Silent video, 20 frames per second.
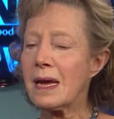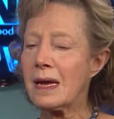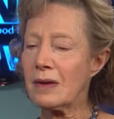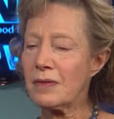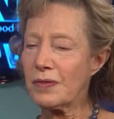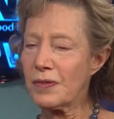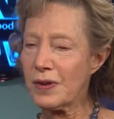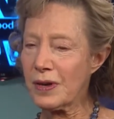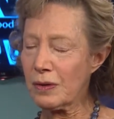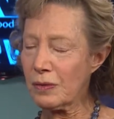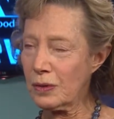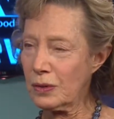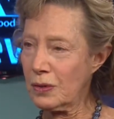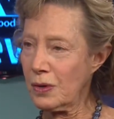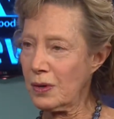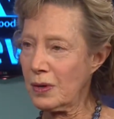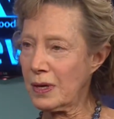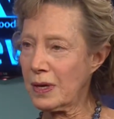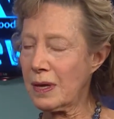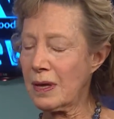In federal
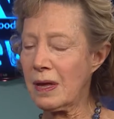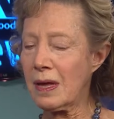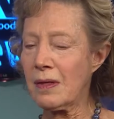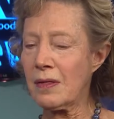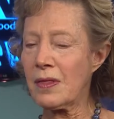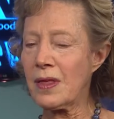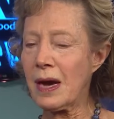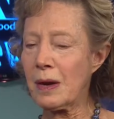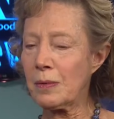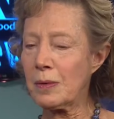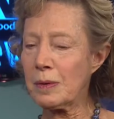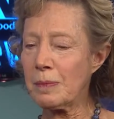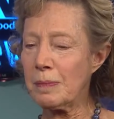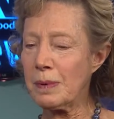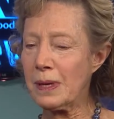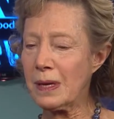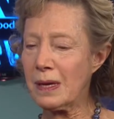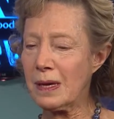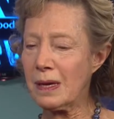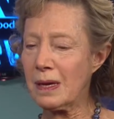law, that would
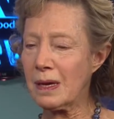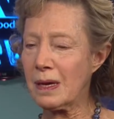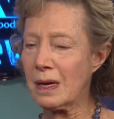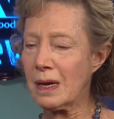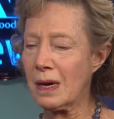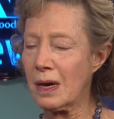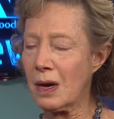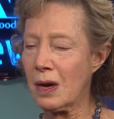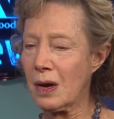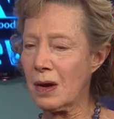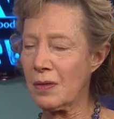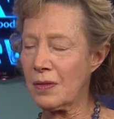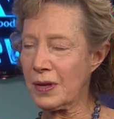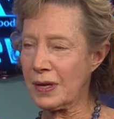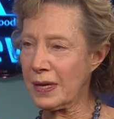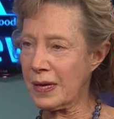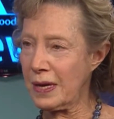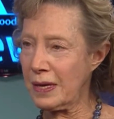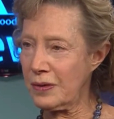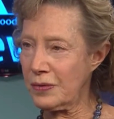be the
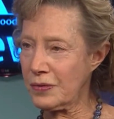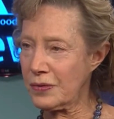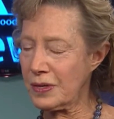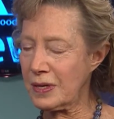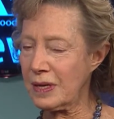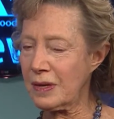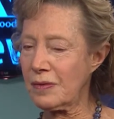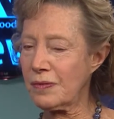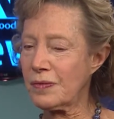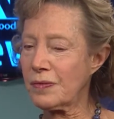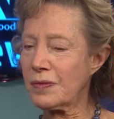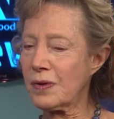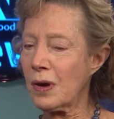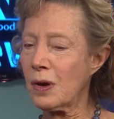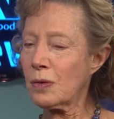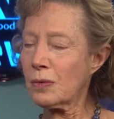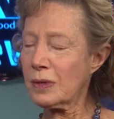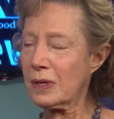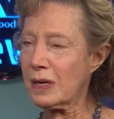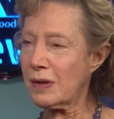case if
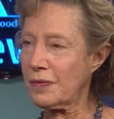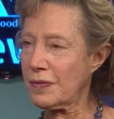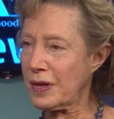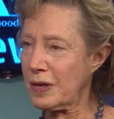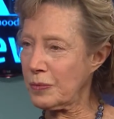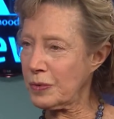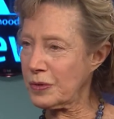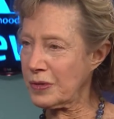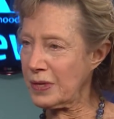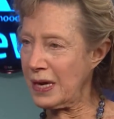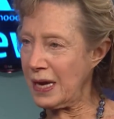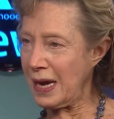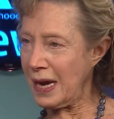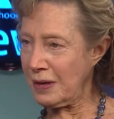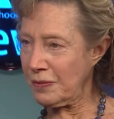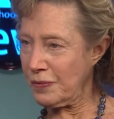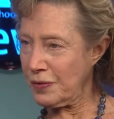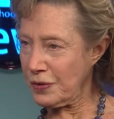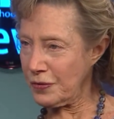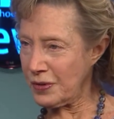only if there was an
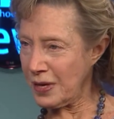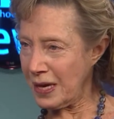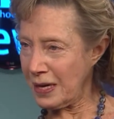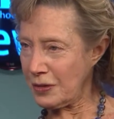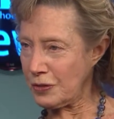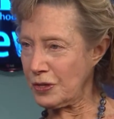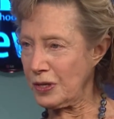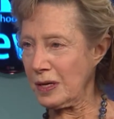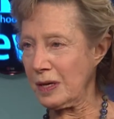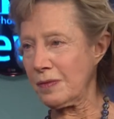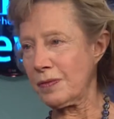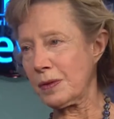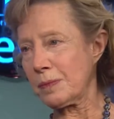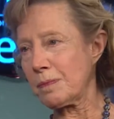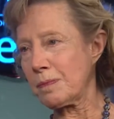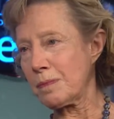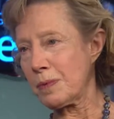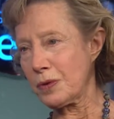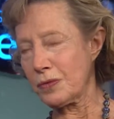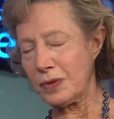adverse action, if the
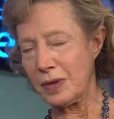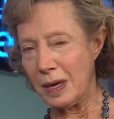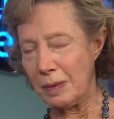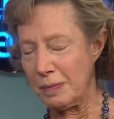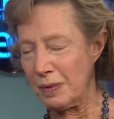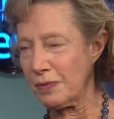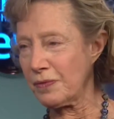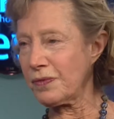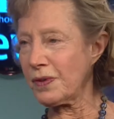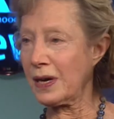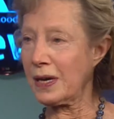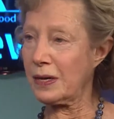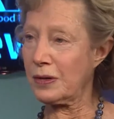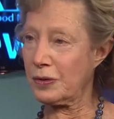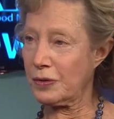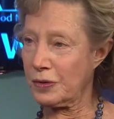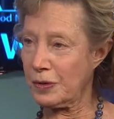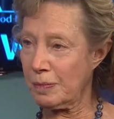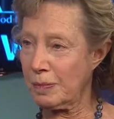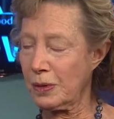person had been fired
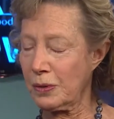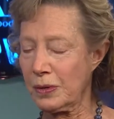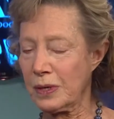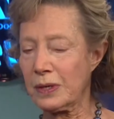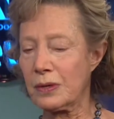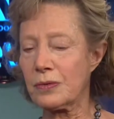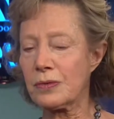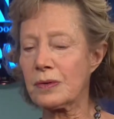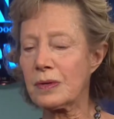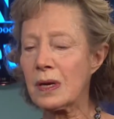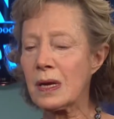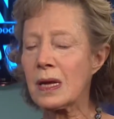or demoted, or,